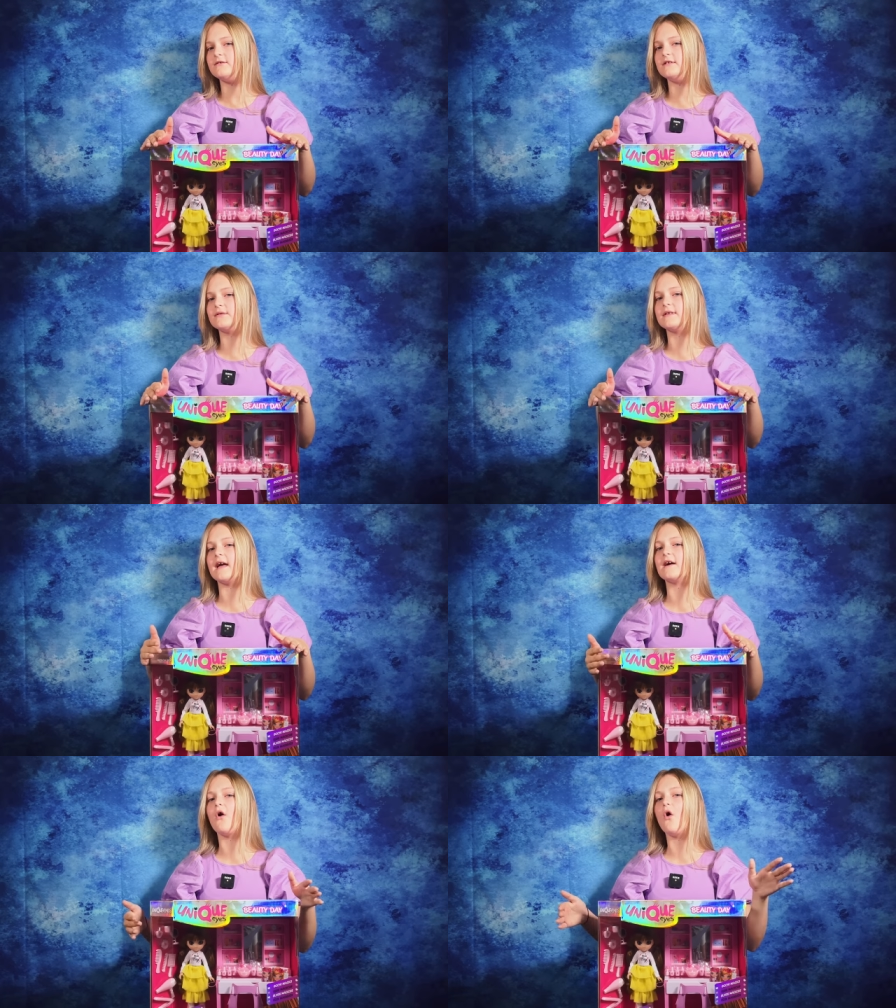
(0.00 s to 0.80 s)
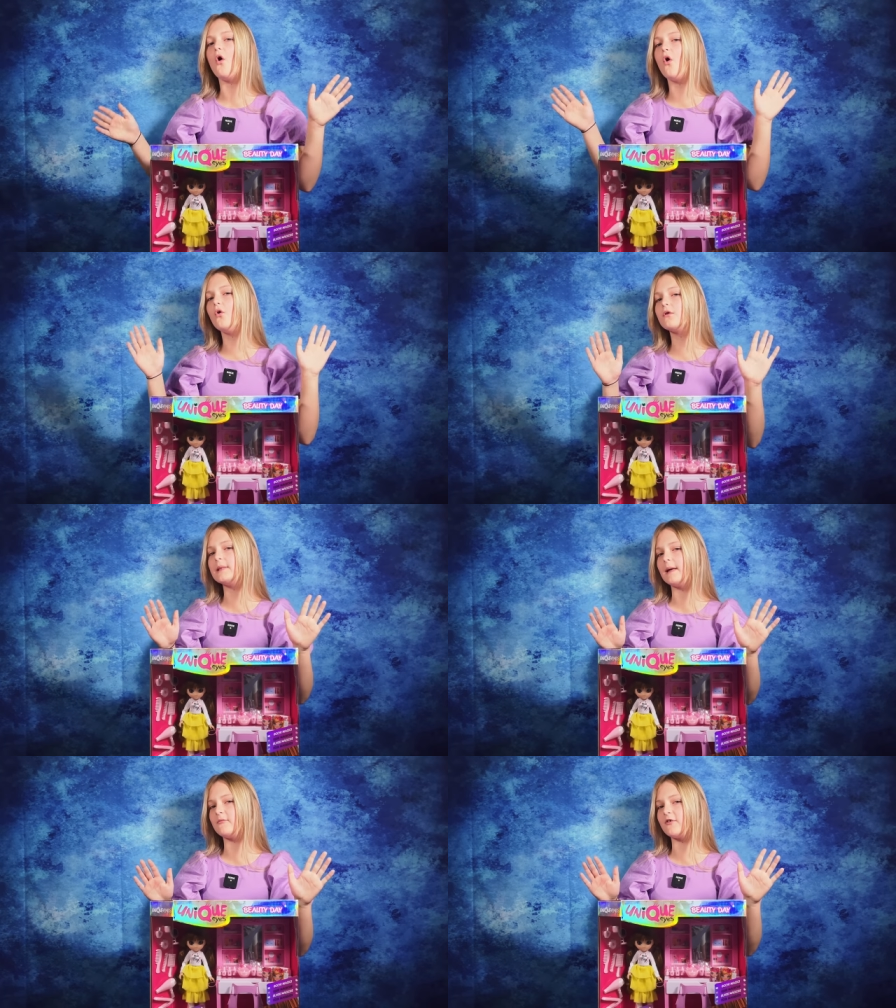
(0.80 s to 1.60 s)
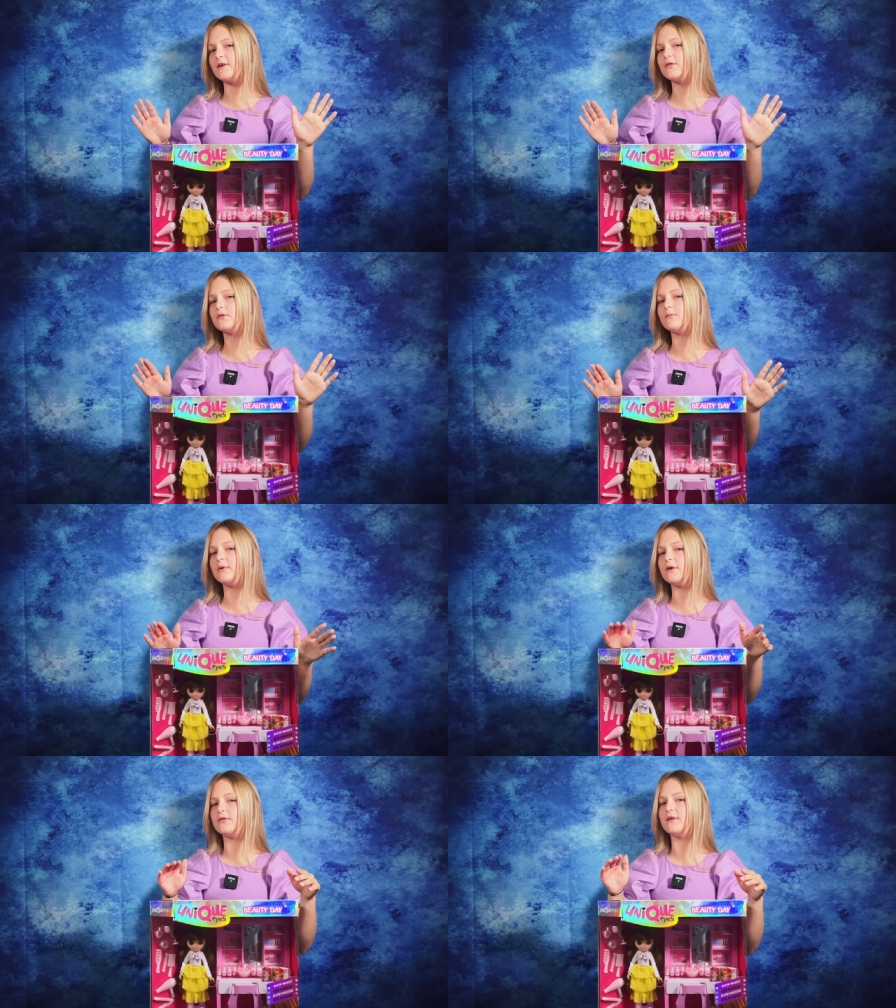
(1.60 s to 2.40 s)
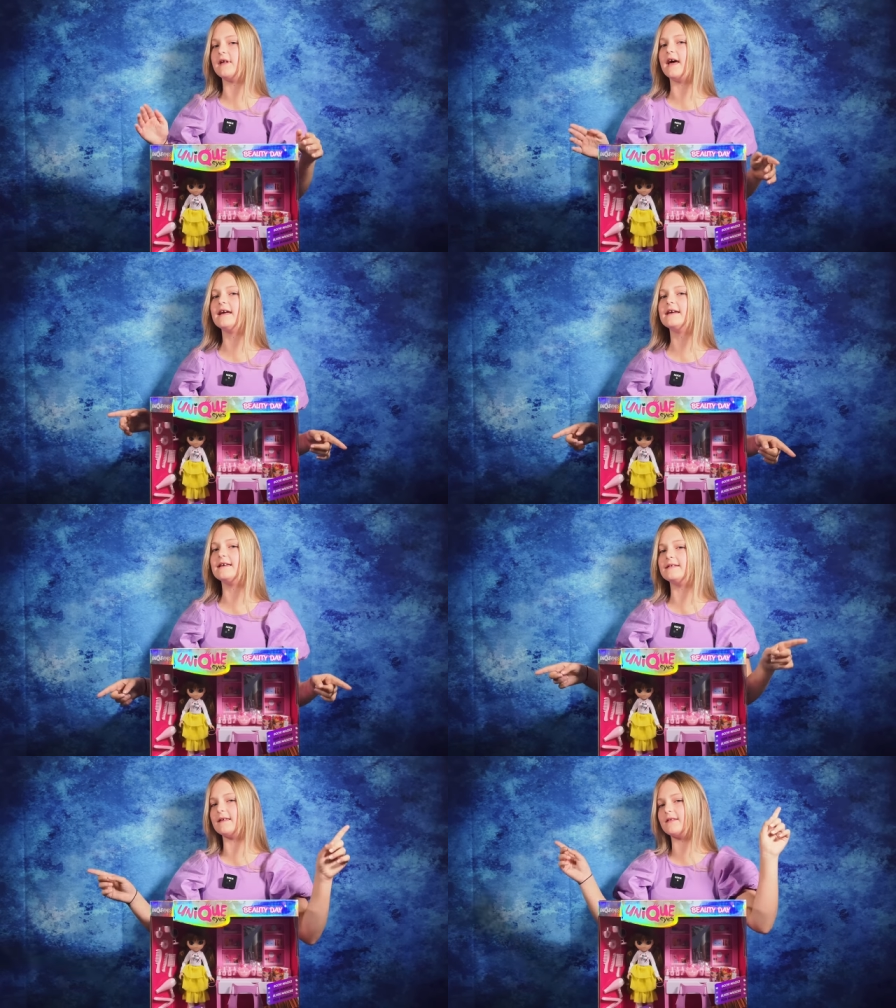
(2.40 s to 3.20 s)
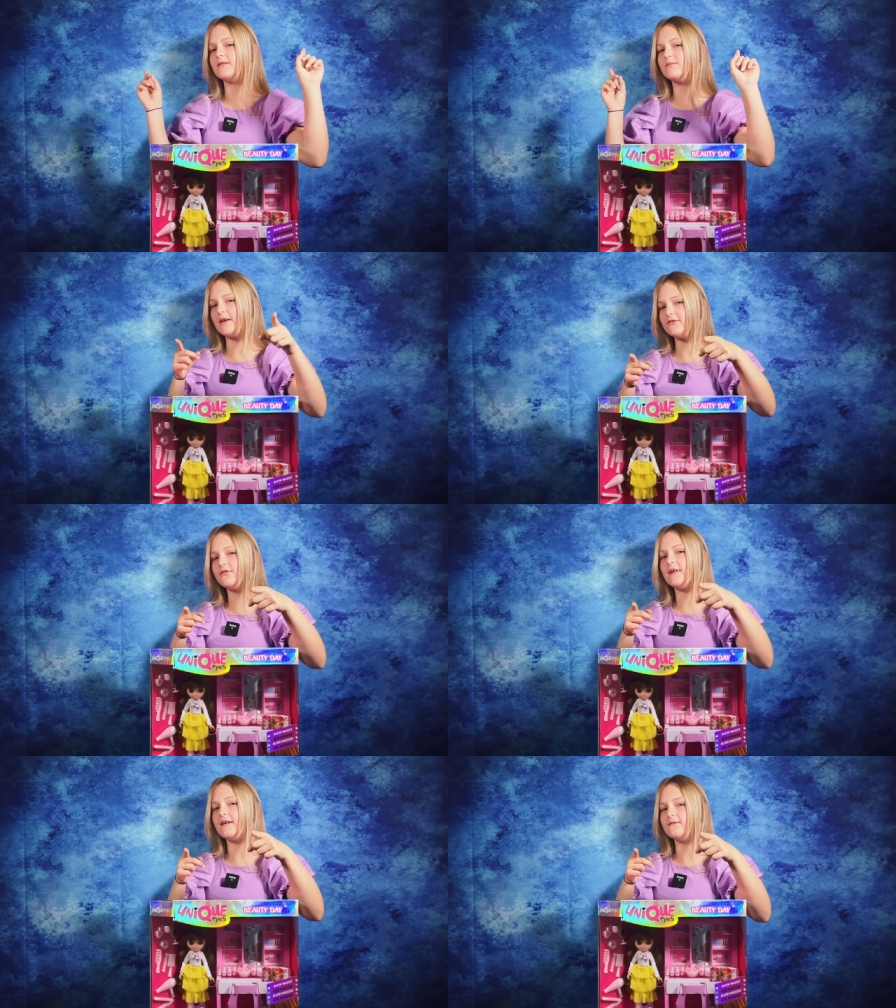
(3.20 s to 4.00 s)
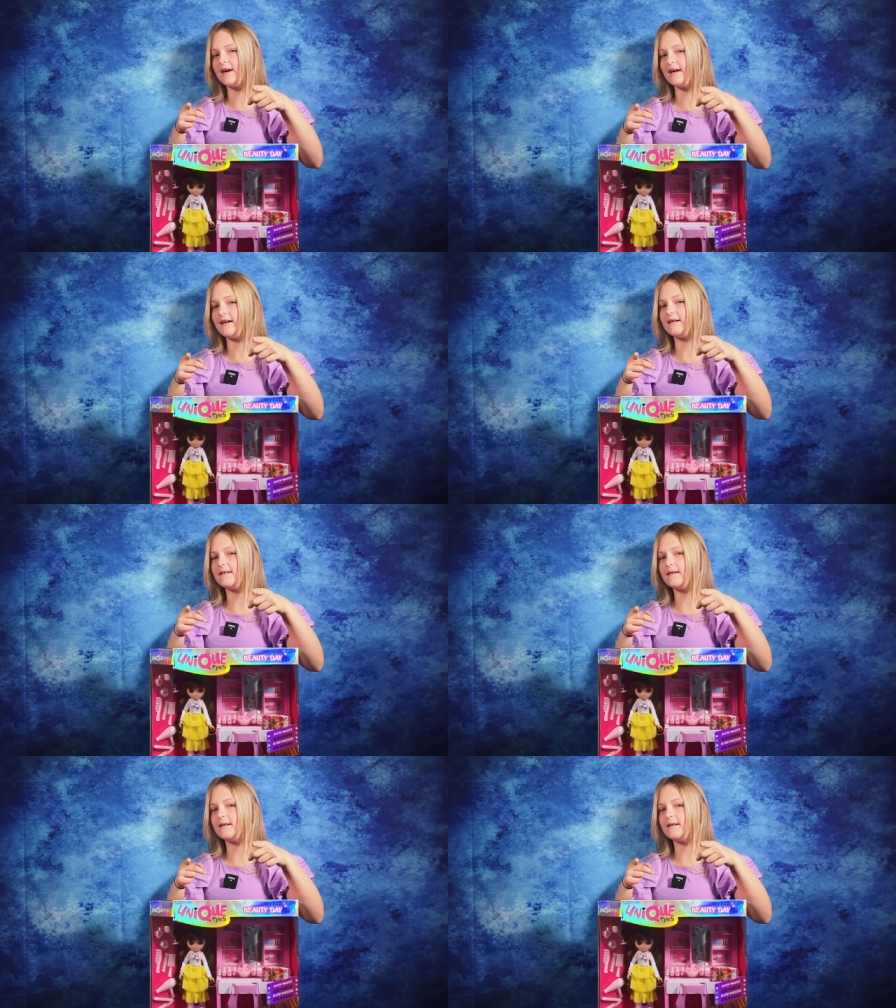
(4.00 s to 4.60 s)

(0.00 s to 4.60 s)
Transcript: She's getting all glamorous because today is a special day for her.